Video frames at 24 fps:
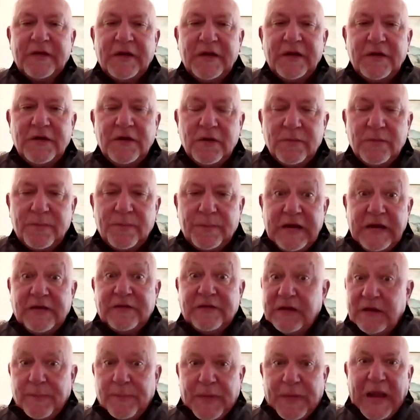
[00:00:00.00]
and
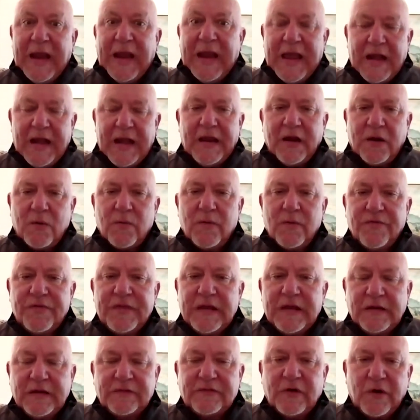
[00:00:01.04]
easy to panic when
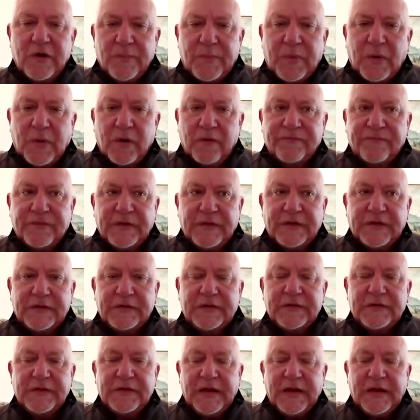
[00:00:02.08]
things aren't perfect